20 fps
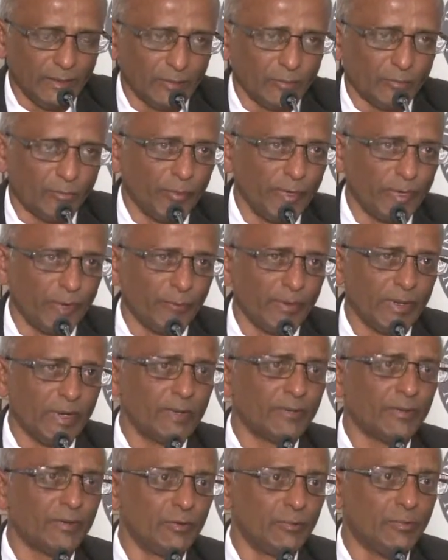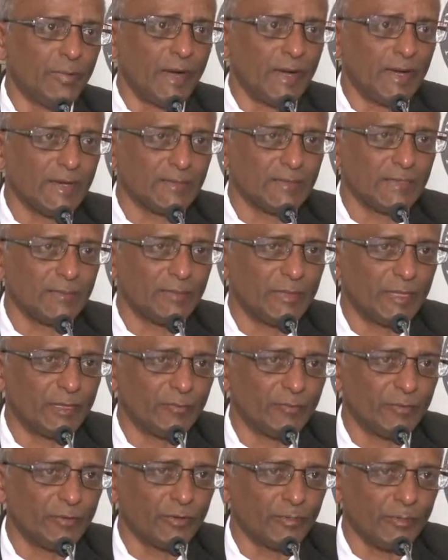whenever you buy something
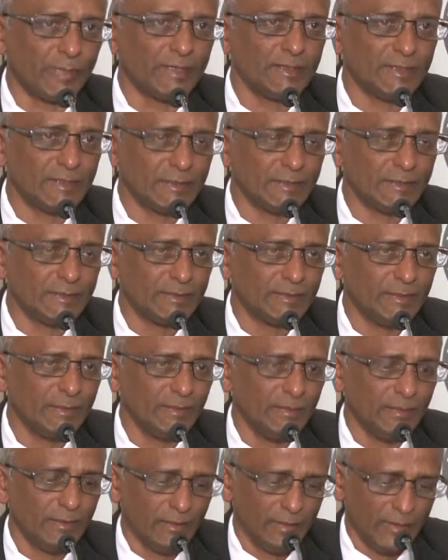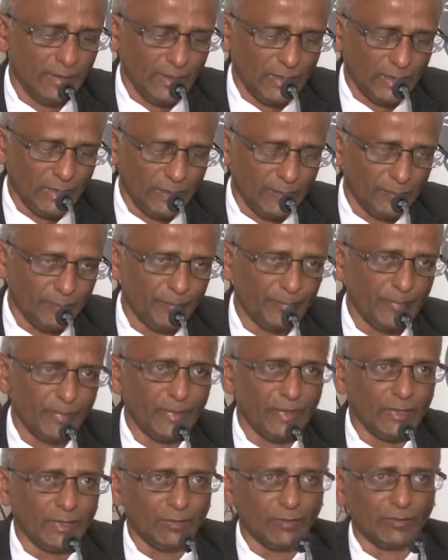for your business,
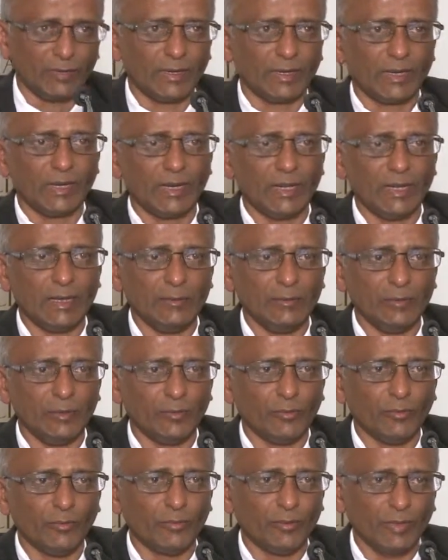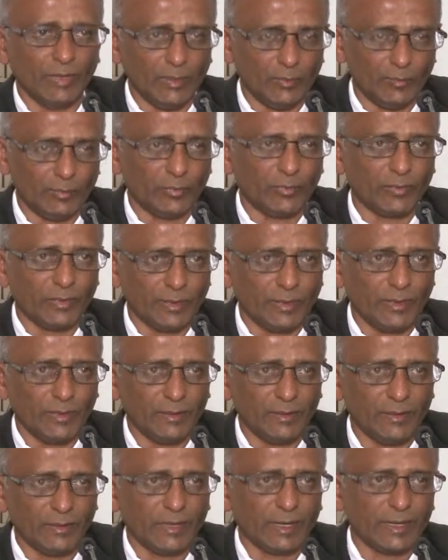you can claim your input
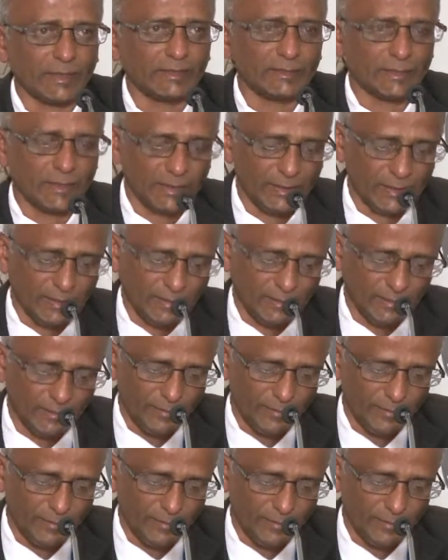tax credit.